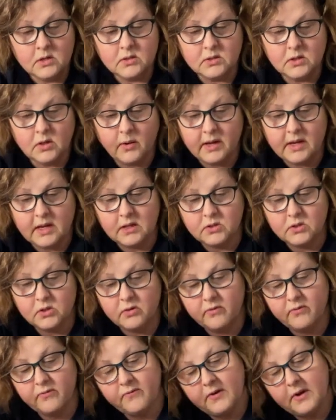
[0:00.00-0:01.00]
So I guess
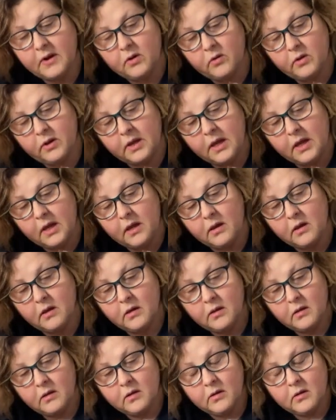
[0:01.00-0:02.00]
they're fairly
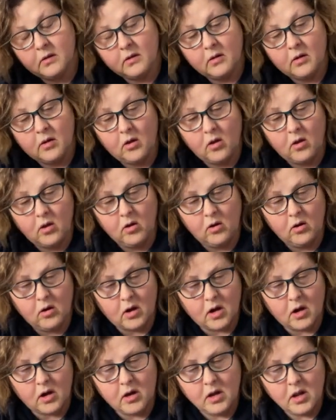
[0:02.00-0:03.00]

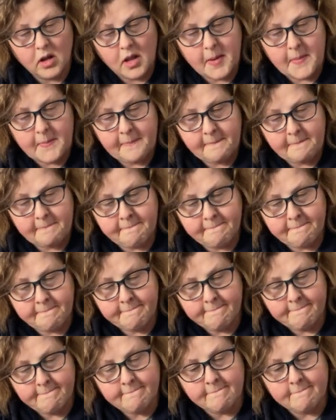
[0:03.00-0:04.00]
hard.
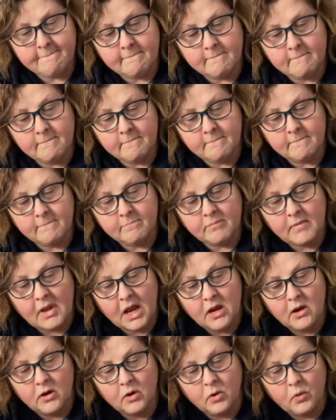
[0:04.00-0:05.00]
Hmm,
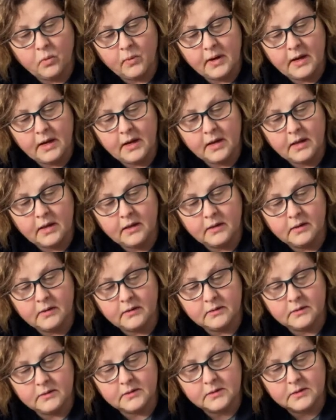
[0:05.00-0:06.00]

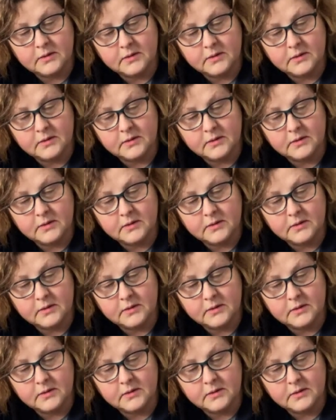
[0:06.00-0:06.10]
ingredients.